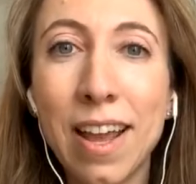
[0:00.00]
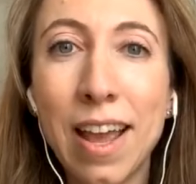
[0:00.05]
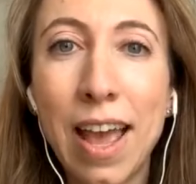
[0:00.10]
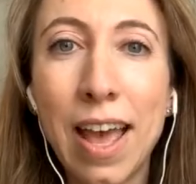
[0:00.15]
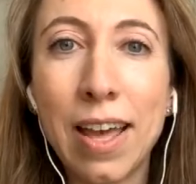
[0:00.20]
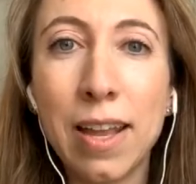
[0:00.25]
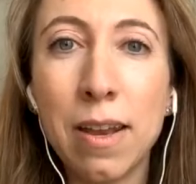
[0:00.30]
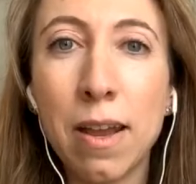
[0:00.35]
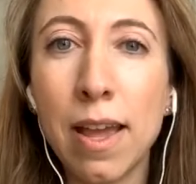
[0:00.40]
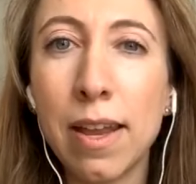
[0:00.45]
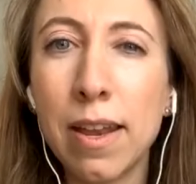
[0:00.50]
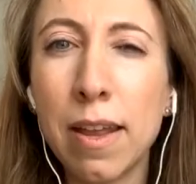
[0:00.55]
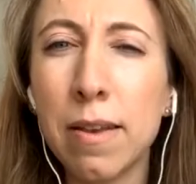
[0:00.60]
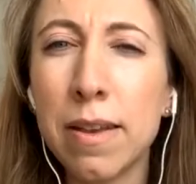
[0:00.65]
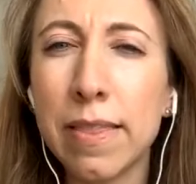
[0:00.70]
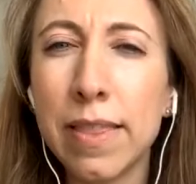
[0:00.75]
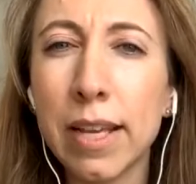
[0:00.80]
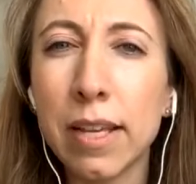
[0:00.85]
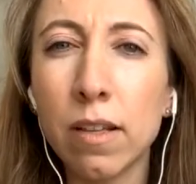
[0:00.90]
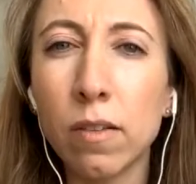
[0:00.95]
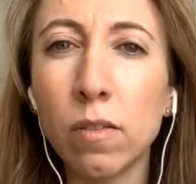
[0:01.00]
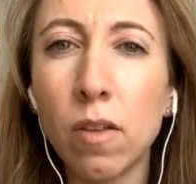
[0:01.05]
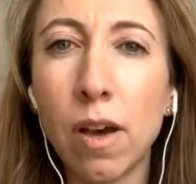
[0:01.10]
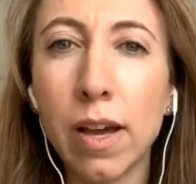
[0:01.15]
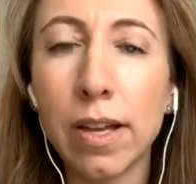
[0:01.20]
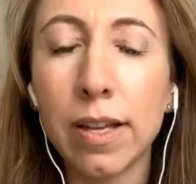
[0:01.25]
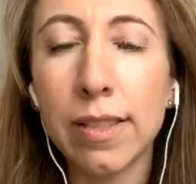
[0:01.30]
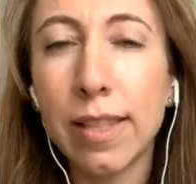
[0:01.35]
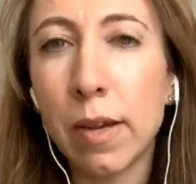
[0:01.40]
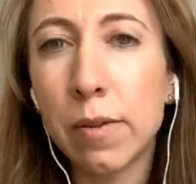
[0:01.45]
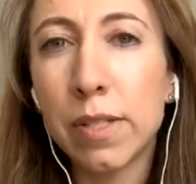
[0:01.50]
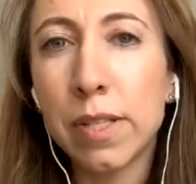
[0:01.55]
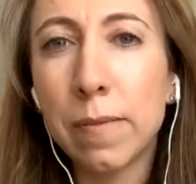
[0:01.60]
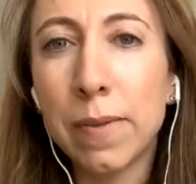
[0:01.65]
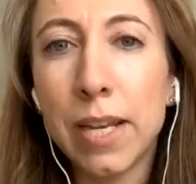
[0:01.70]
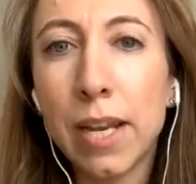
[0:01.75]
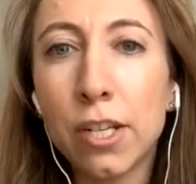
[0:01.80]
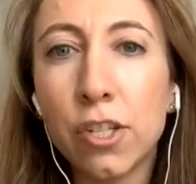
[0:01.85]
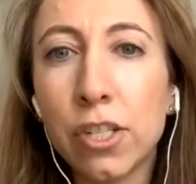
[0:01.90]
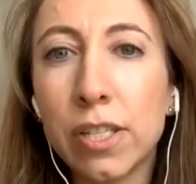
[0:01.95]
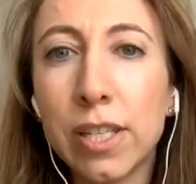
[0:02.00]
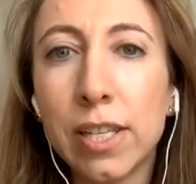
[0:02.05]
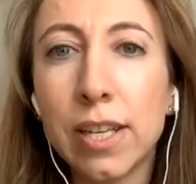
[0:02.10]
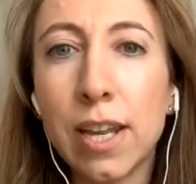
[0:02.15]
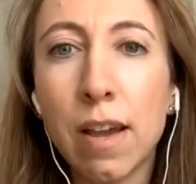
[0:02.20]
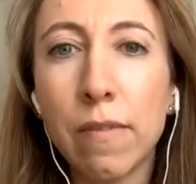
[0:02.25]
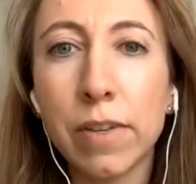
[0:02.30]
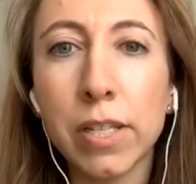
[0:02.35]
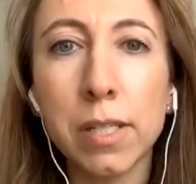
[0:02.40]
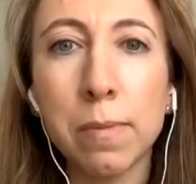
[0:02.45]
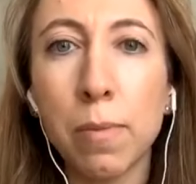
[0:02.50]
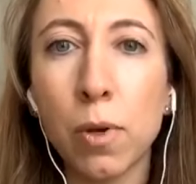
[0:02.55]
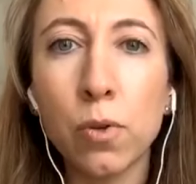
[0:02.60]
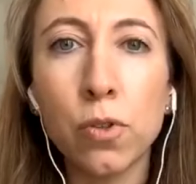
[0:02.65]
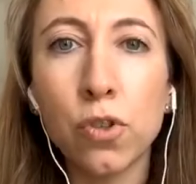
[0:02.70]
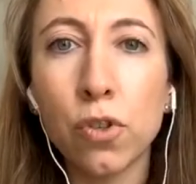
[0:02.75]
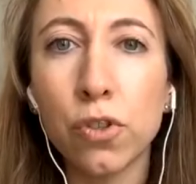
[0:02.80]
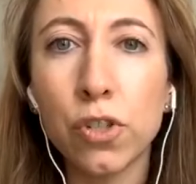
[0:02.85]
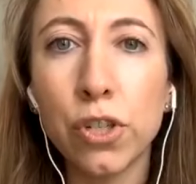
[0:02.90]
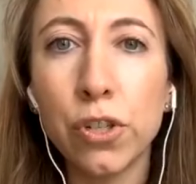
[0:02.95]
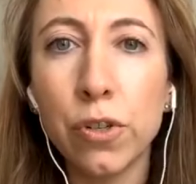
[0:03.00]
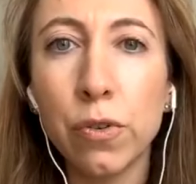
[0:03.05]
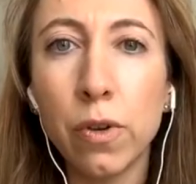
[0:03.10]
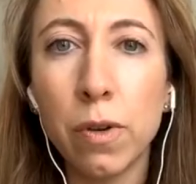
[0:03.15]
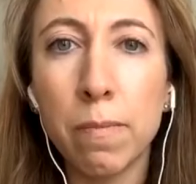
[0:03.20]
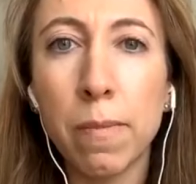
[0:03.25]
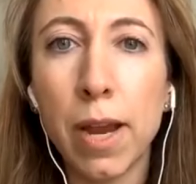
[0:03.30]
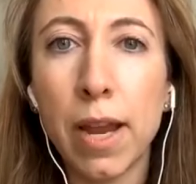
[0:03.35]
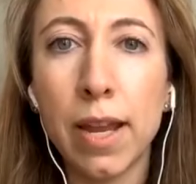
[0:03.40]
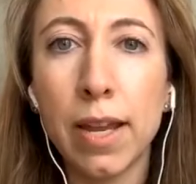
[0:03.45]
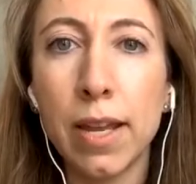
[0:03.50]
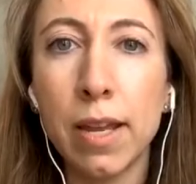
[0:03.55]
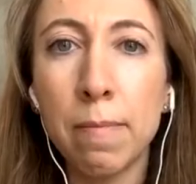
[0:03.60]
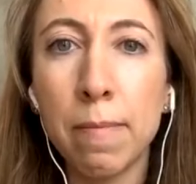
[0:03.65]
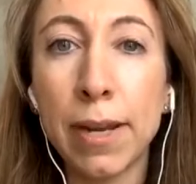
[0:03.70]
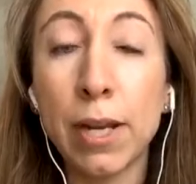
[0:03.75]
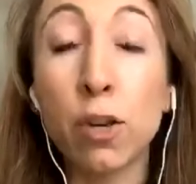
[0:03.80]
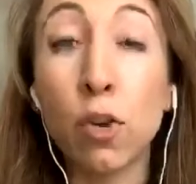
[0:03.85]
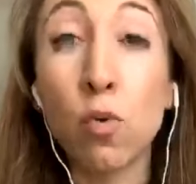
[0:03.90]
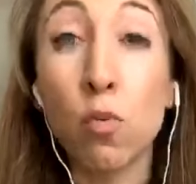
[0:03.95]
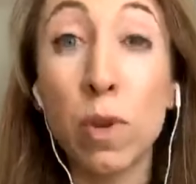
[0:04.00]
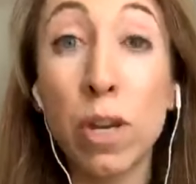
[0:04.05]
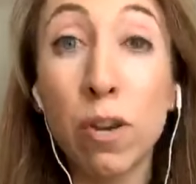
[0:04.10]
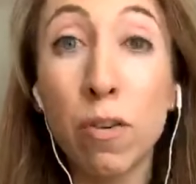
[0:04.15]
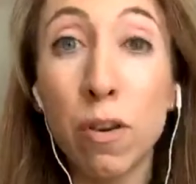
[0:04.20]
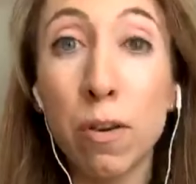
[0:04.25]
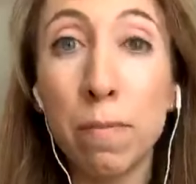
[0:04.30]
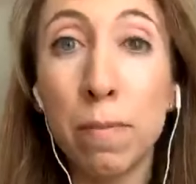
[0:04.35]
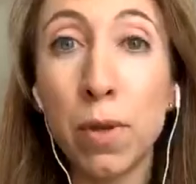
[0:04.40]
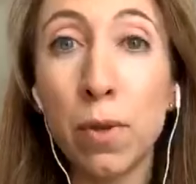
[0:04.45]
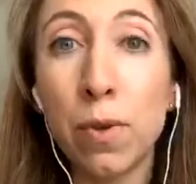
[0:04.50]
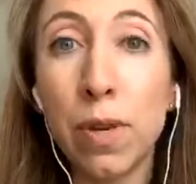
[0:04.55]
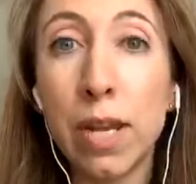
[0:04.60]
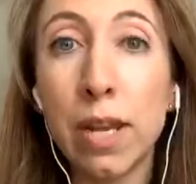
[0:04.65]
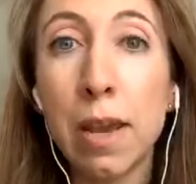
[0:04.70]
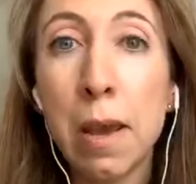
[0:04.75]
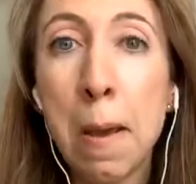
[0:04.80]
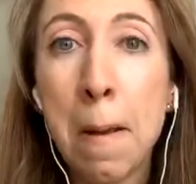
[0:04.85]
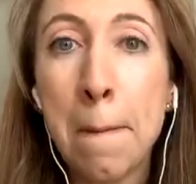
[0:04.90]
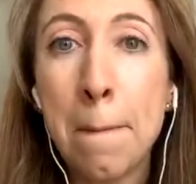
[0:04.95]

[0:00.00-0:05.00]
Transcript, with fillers: And, and and I think a lot that was something I just didn't have exposure to in my in my career in beauty,